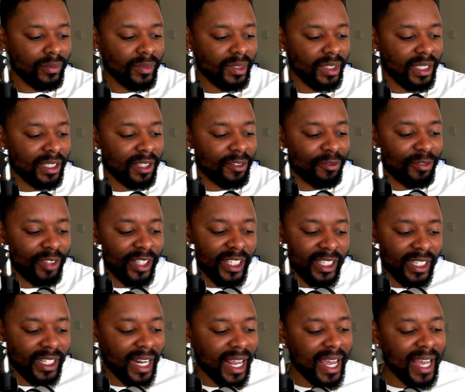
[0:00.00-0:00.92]

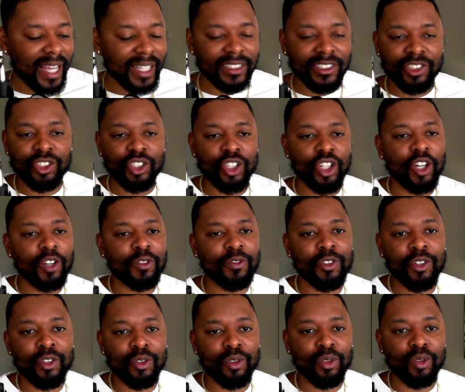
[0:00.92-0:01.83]
convenient as you know, if
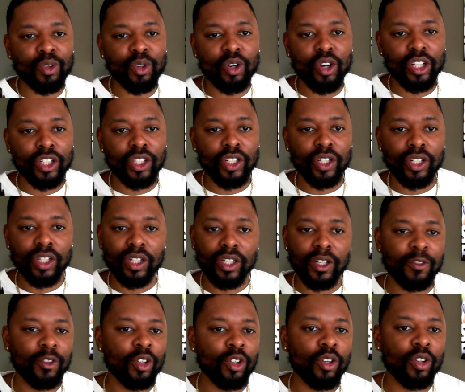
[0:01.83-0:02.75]
you
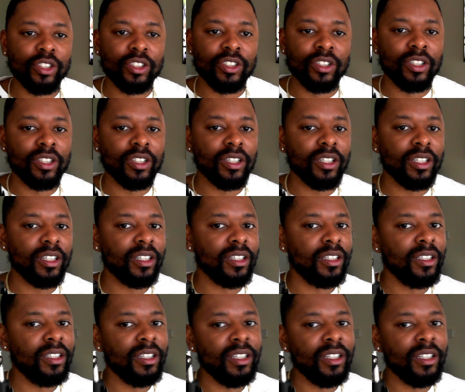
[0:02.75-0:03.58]
go out to